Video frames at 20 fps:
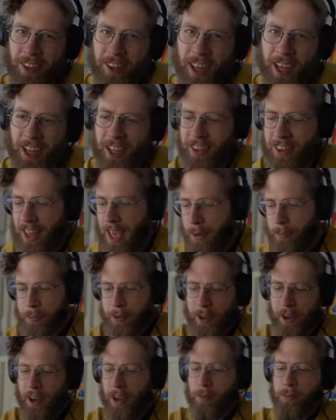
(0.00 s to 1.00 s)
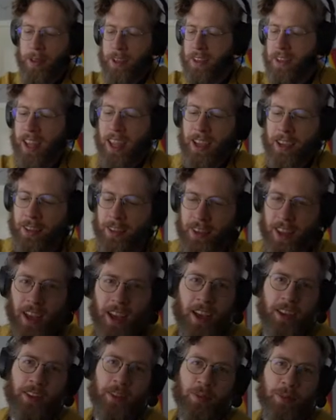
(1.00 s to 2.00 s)
like a laptop in Deus
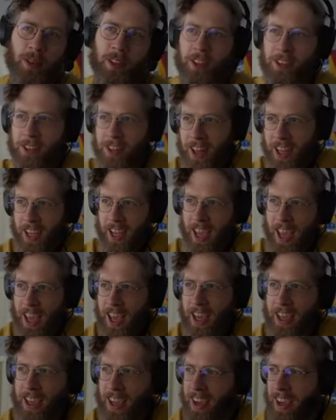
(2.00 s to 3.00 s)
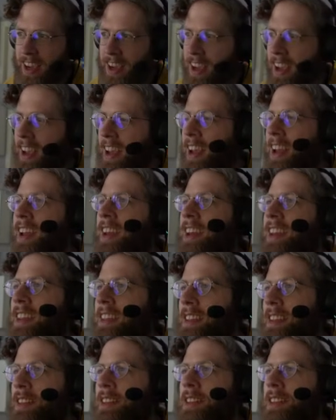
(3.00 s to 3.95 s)
Ex when you're like hacking. In this